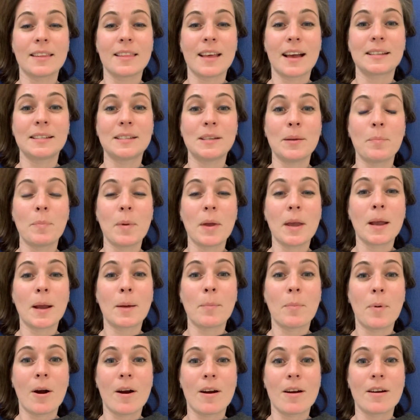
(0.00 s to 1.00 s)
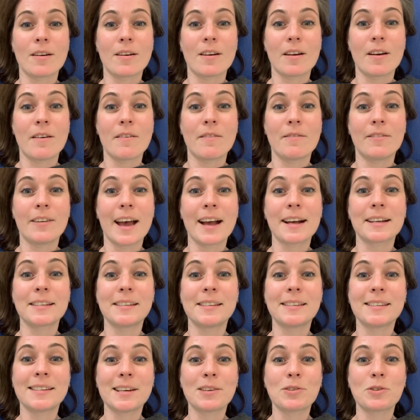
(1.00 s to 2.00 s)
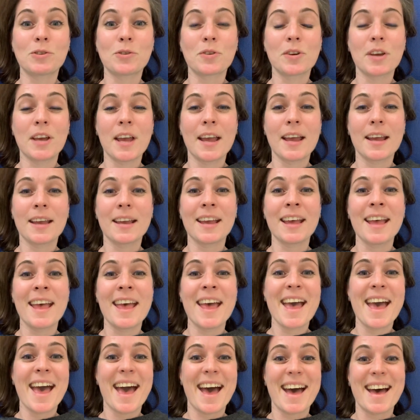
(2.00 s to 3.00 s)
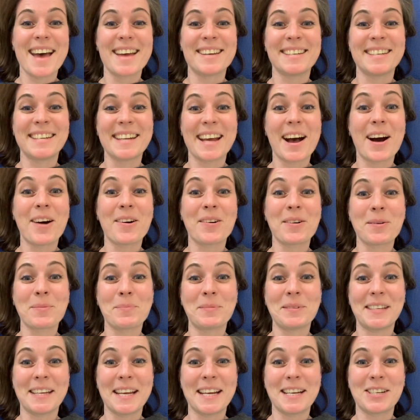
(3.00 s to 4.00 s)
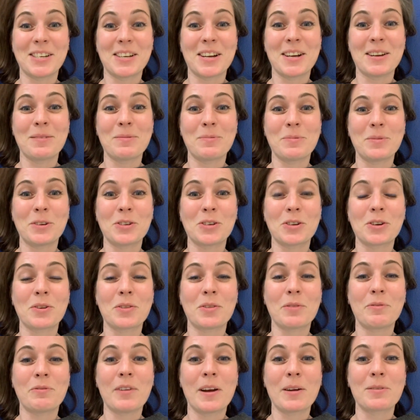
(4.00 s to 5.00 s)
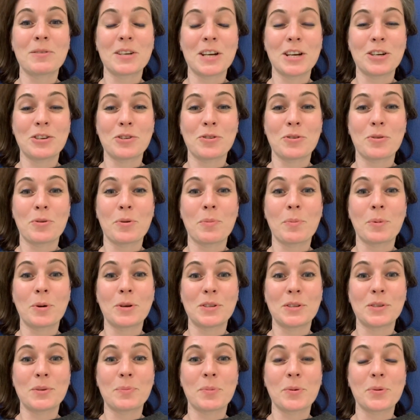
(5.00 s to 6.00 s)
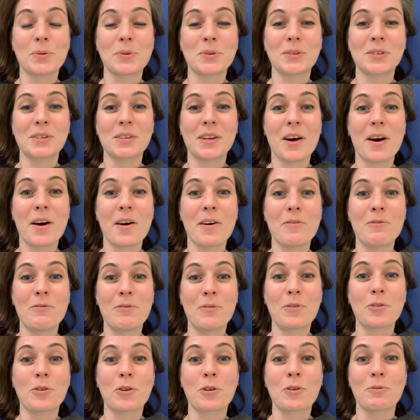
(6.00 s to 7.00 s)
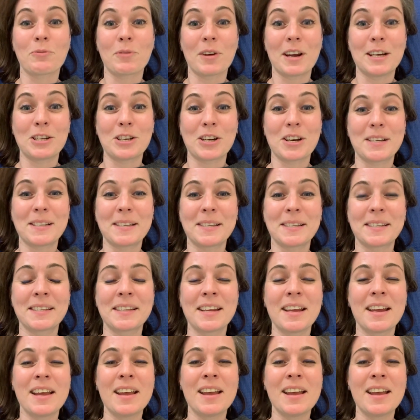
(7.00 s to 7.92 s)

That's a big part of existential kink and alchemization, which are the foundational principles of Courageous.